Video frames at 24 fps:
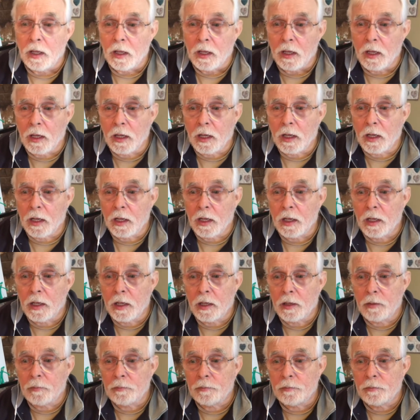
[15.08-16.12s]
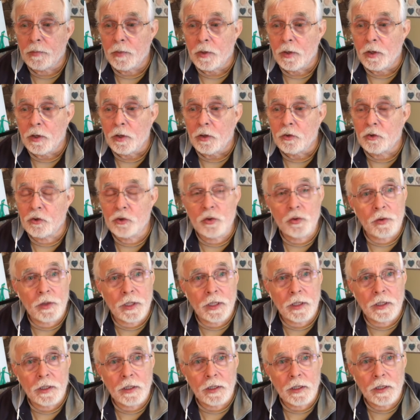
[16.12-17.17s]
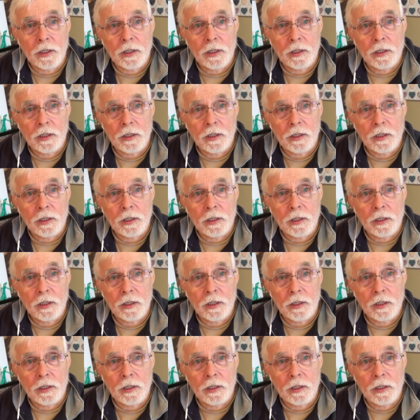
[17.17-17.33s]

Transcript: to the,